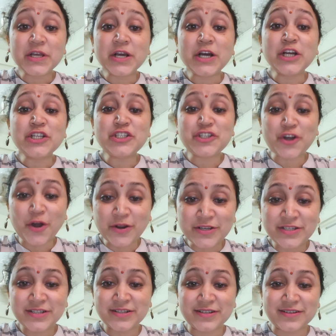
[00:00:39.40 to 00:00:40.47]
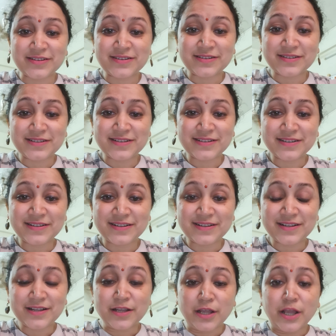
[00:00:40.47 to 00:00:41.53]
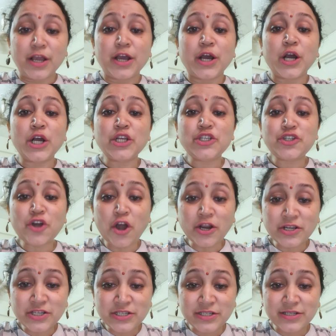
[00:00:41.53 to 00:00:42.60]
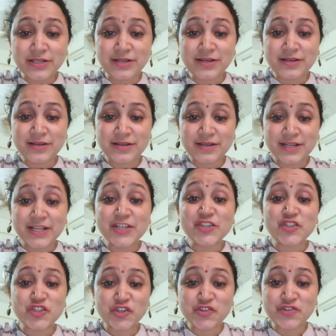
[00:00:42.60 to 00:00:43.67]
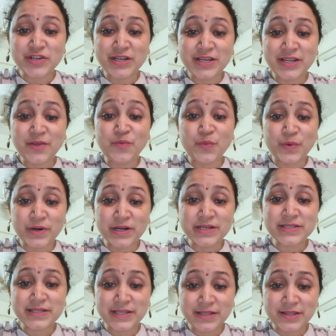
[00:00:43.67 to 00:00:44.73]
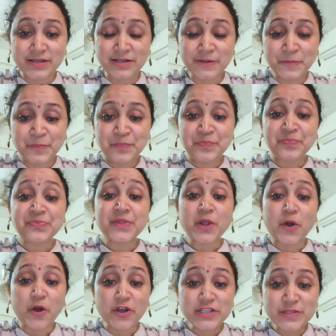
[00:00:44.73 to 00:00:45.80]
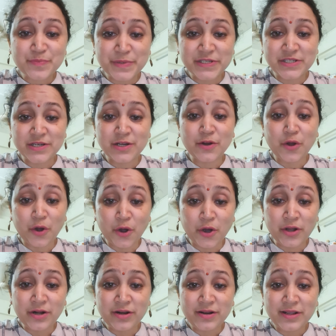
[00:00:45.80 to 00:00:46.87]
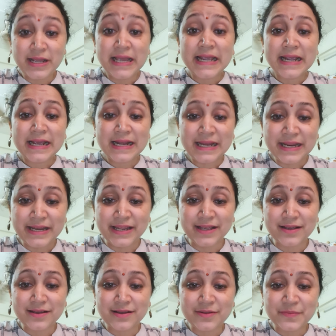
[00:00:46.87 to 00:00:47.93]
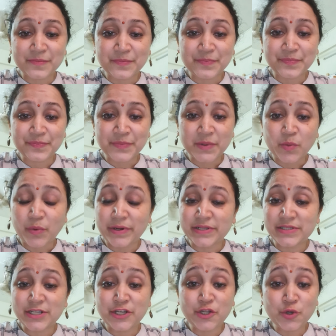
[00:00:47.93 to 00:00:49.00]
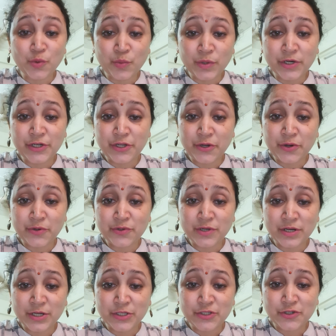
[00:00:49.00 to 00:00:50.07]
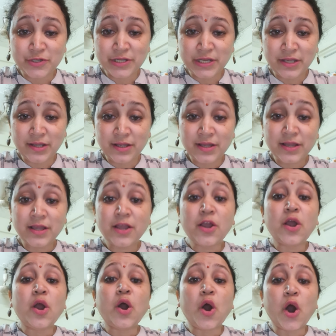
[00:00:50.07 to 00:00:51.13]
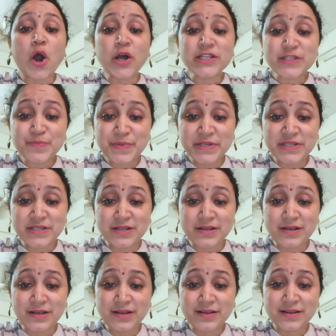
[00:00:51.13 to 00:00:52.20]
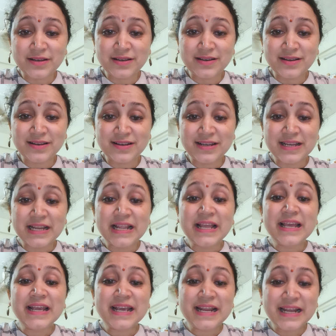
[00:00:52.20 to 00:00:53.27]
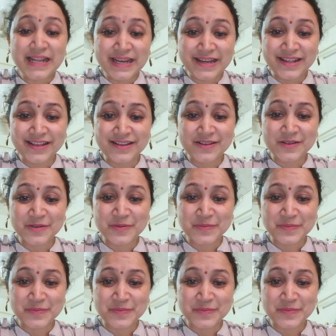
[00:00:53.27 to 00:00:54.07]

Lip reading: a doctor. A doctor generally works in the hospital or clinic. What is the new word you're going to learn today? Hospital, clinic.